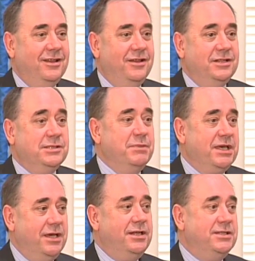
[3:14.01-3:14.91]
There's a
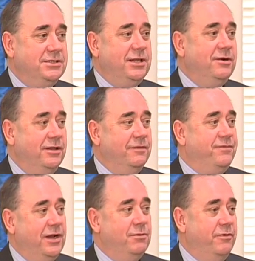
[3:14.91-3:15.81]
McInnes down at the
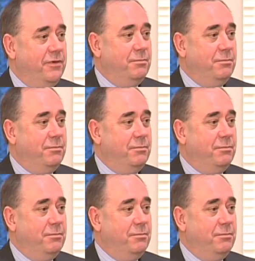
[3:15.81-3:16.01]
front with a